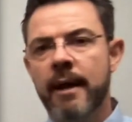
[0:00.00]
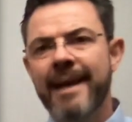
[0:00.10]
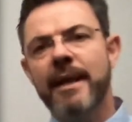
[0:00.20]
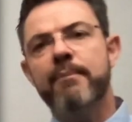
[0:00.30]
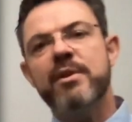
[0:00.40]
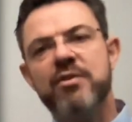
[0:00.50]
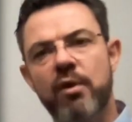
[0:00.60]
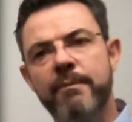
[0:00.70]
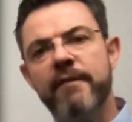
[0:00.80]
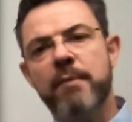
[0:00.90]
and then
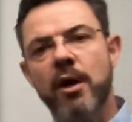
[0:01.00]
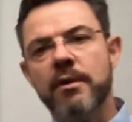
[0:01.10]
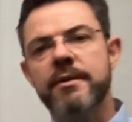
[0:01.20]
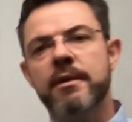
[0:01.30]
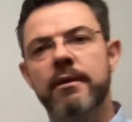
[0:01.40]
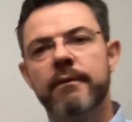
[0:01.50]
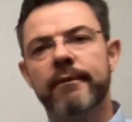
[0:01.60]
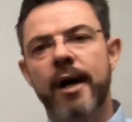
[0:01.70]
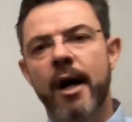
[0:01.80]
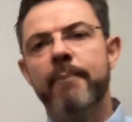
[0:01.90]
prescriptive models
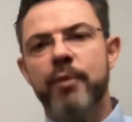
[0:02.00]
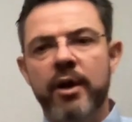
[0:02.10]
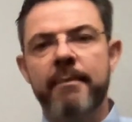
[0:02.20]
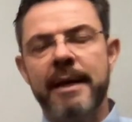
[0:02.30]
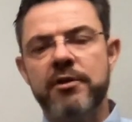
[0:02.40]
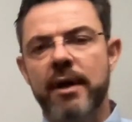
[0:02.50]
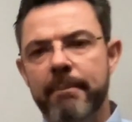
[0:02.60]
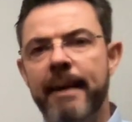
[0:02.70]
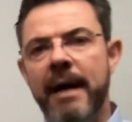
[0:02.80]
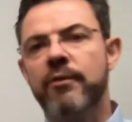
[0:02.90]
are pretty much
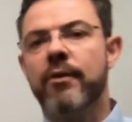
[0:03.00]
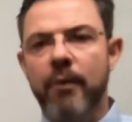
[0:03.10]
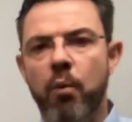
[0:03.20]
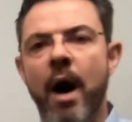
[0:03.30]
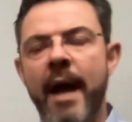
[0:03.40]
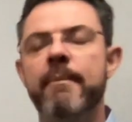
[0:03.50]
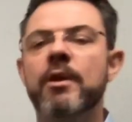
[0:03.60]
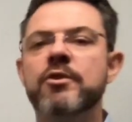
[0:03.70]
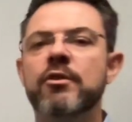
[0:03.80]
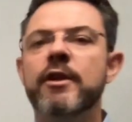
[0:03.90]
about the why
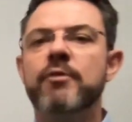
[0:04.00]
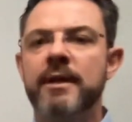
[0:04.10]
because you need to